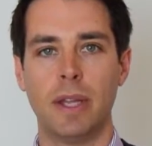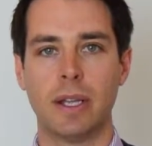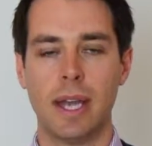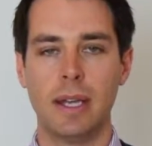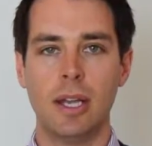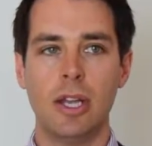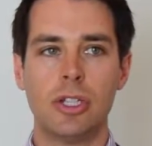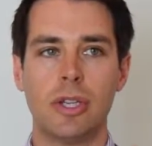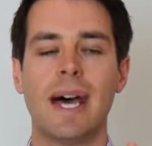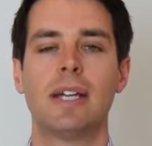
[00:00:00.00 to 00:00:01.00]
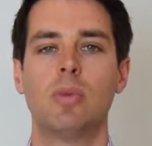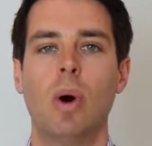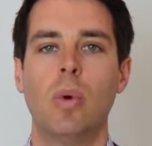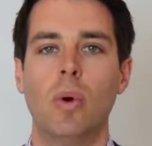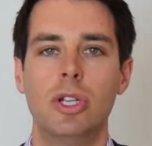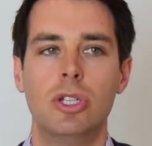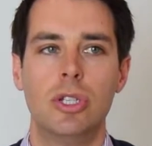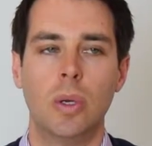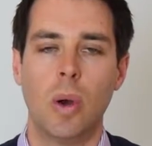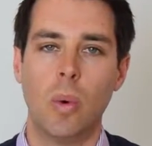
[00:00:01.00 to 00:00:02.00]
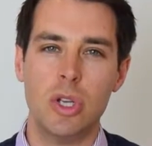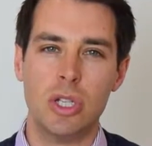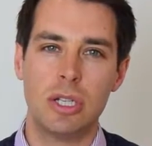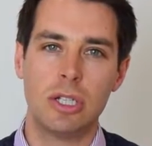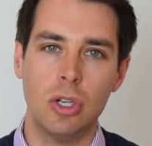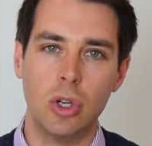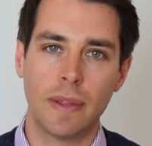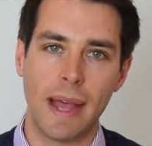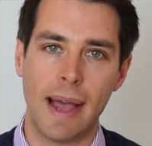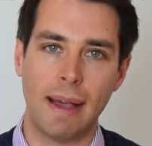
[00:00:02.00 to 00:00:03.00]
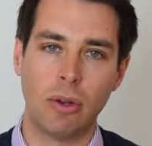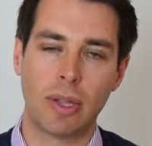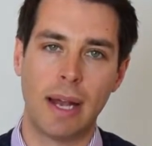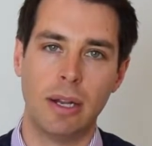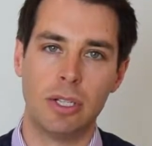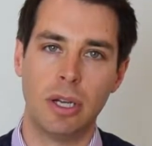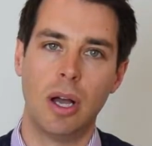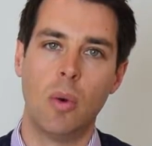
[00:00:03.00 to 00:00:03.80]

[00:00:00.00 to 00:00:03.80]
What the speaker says: Okay? So that's what I want you to do. I want you to look at that Outlook calendar.